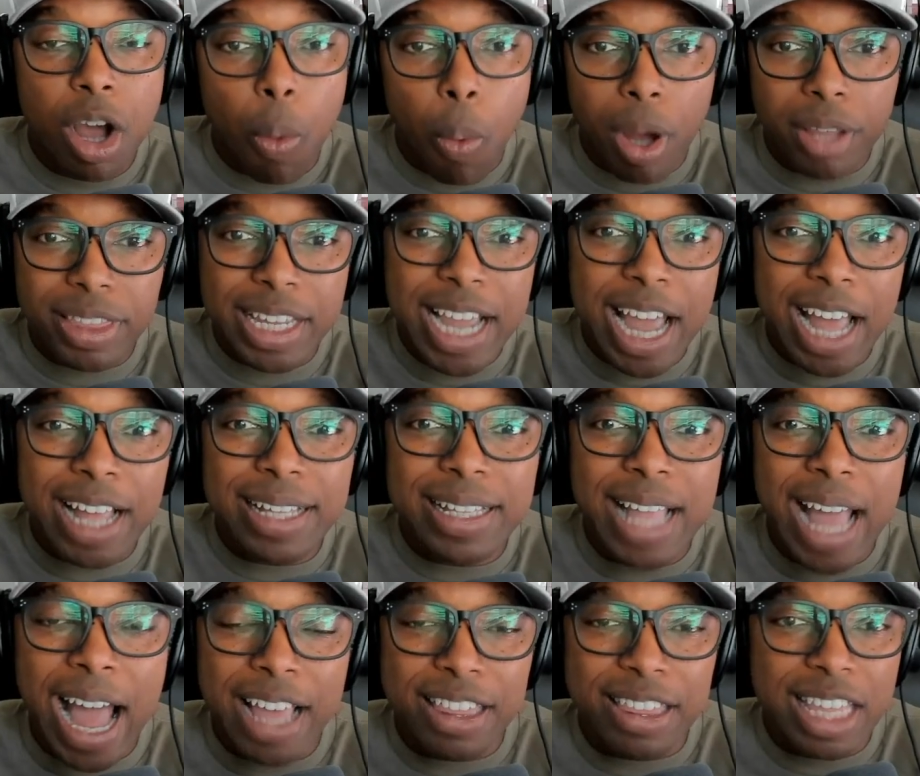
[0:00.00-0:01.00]
One thing I
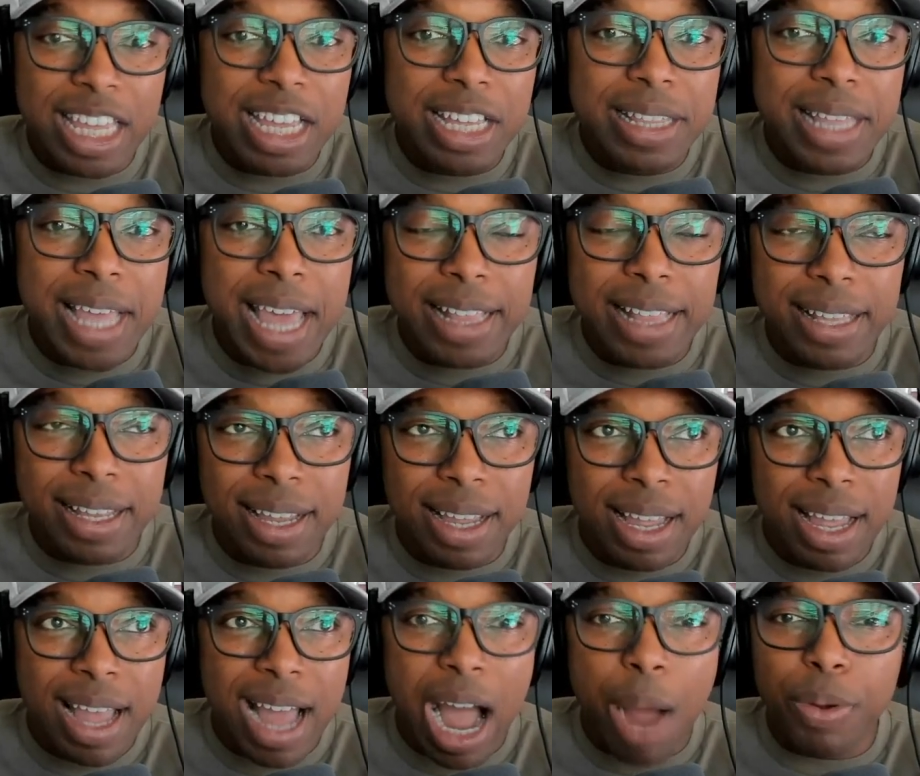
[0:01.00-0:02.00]
think that
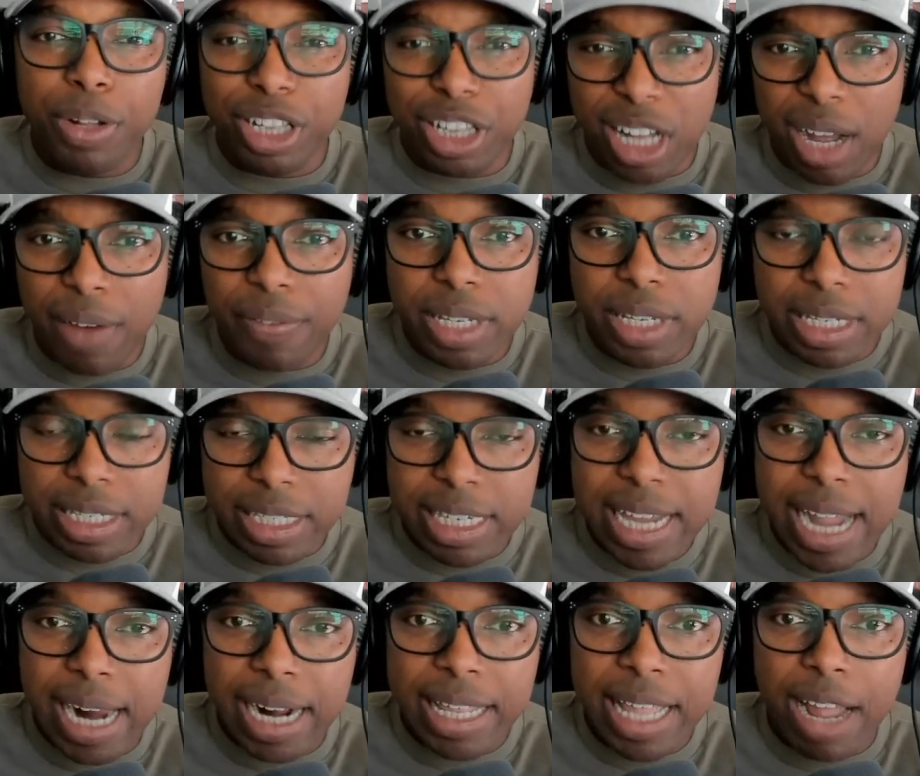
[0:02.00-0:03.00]
I would love to
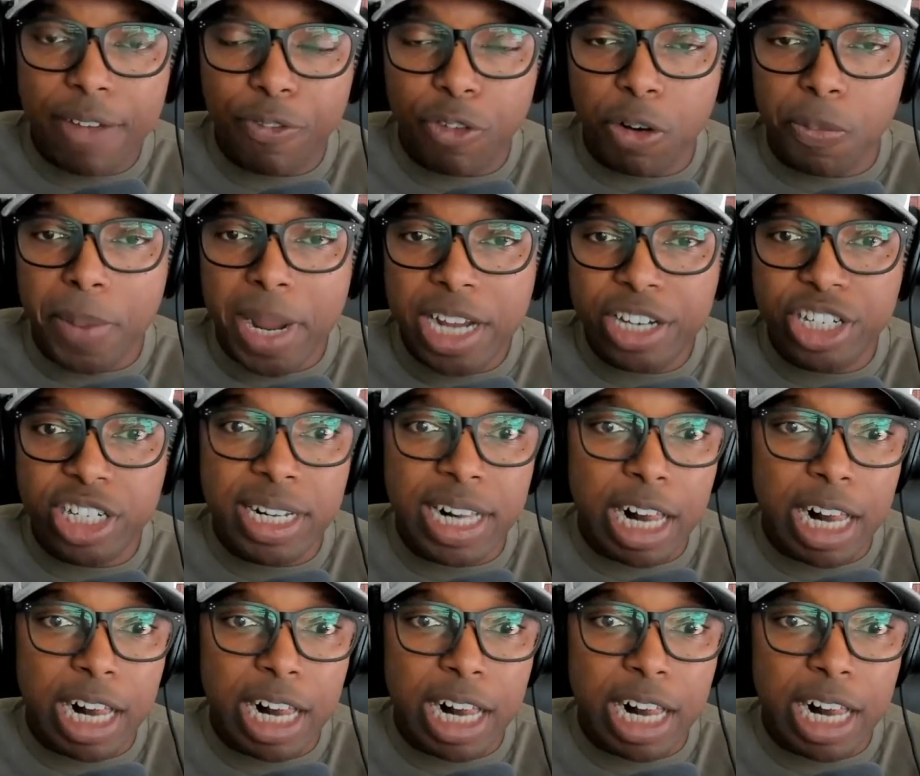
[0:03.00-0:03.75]
see out of that formation,